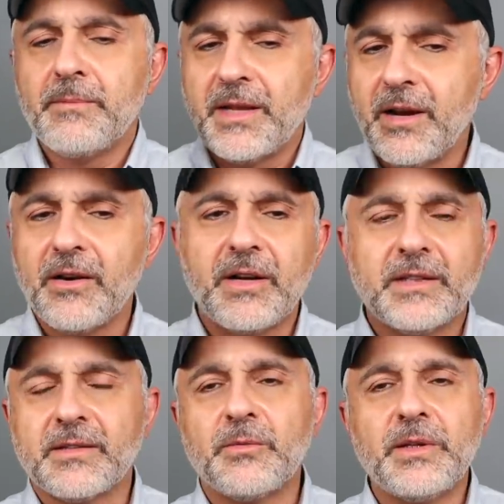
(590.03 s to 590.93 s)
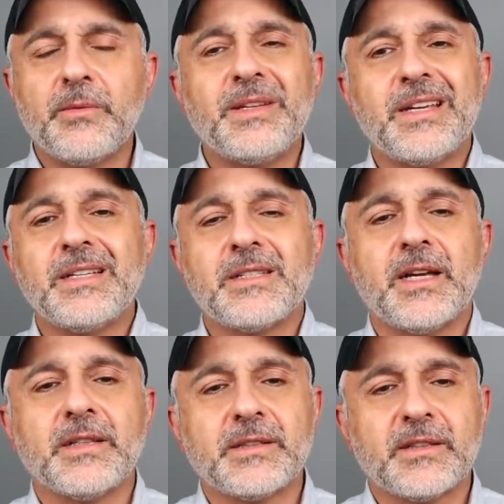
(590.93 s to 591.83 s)
But here, it's a really, really
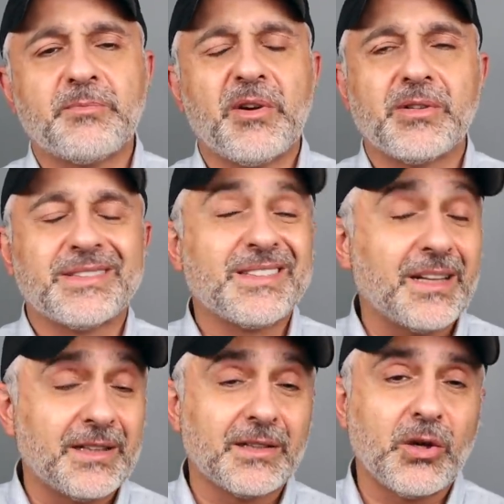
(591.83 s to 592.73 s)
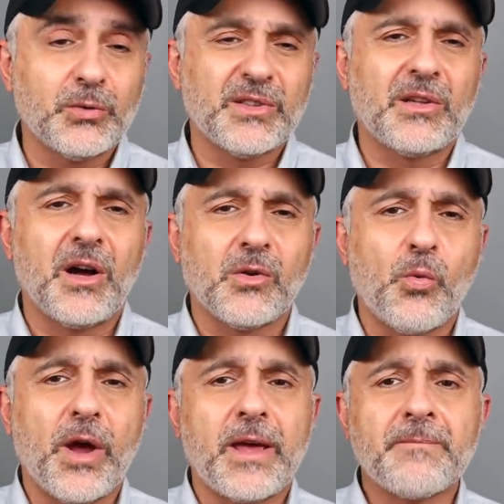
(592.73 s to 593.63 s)
intense experience, and a little goes a
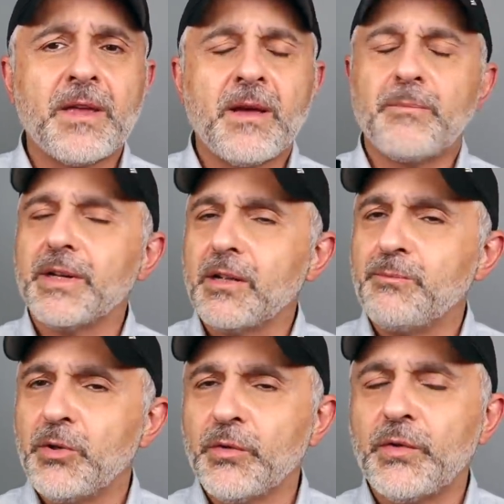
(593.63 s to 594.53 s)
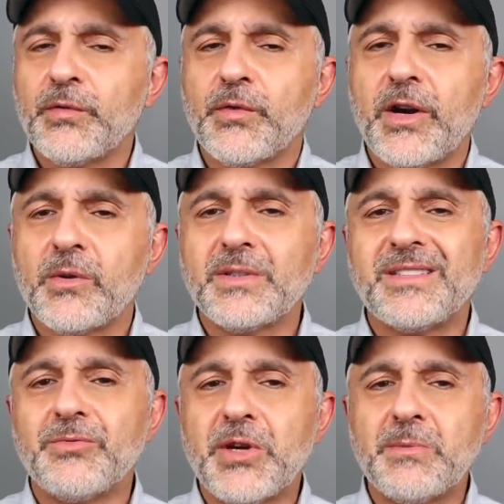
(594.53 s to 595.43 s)
long way. But a beautiful
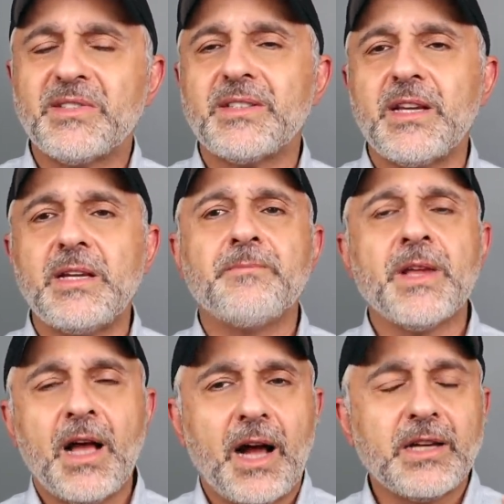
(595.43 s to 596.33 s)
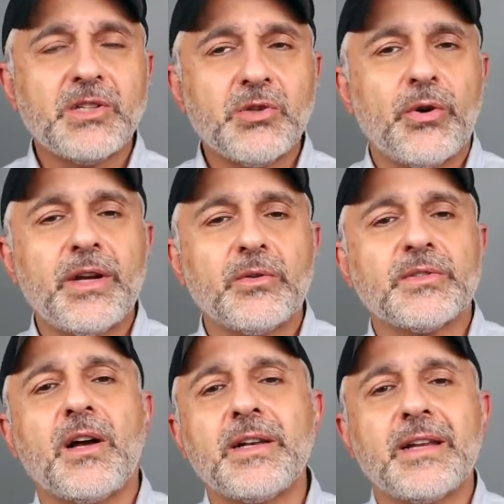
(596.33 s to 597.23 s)
fragrance, Dream Sea. I enjoy
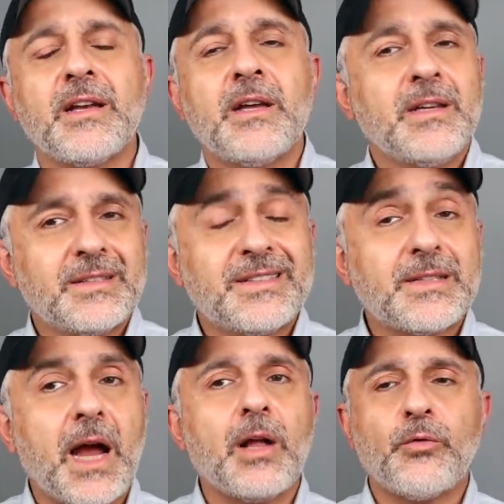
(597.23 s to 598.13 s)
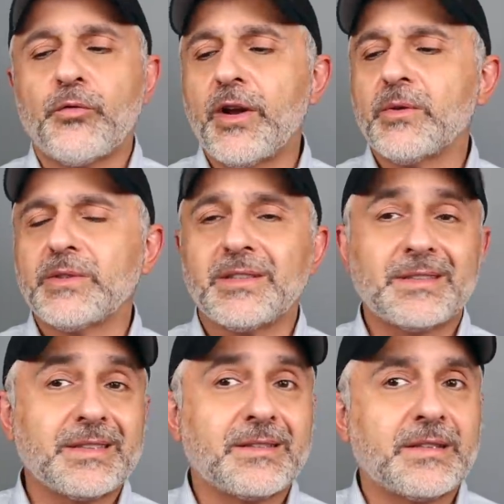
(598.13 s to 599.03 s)
ozonic-style
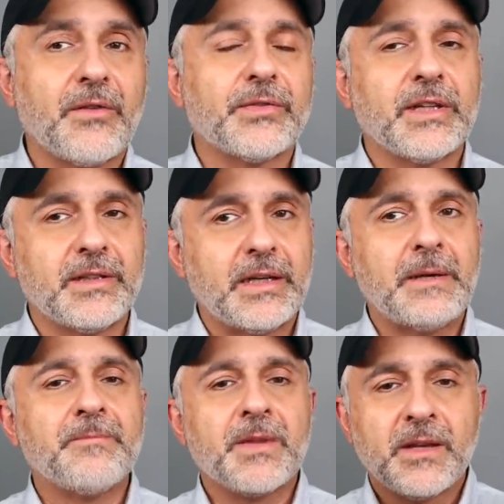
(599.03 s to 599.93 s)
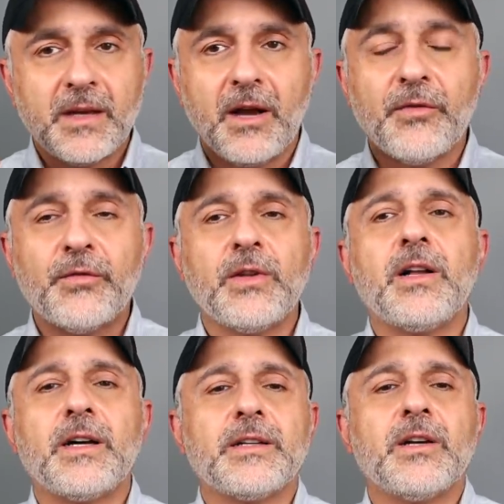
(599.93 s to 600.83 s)
fragrances, and it's definitely a
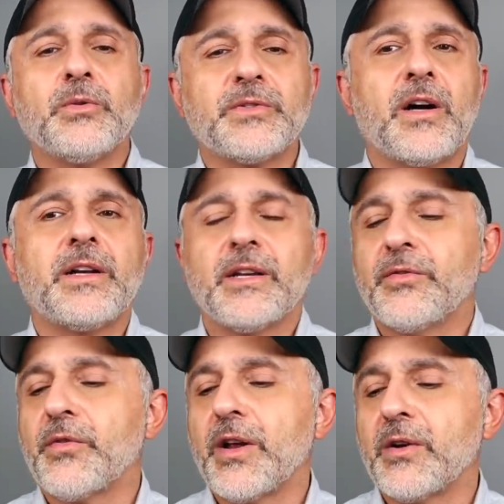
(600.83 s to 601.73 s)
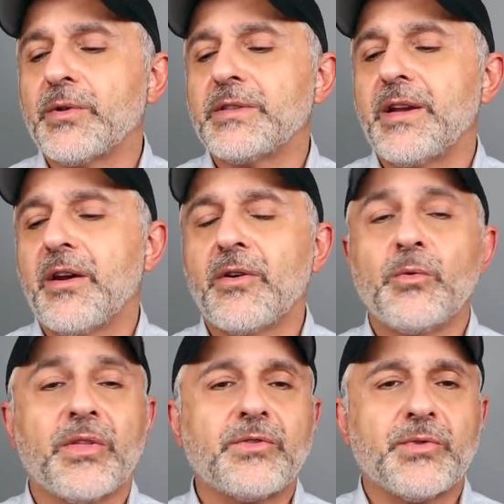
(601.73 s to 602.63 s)
full-on ozonic fragrance here
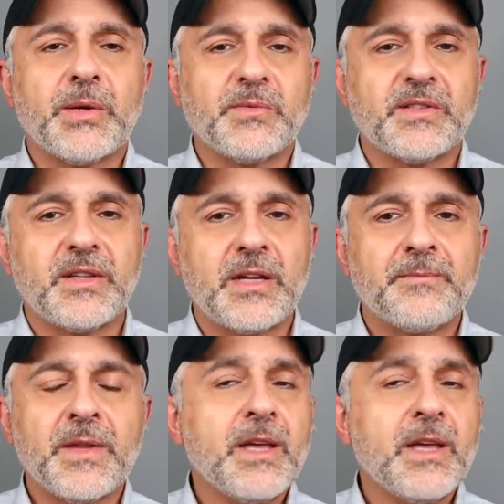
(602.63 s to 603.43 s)
with Dream Sea.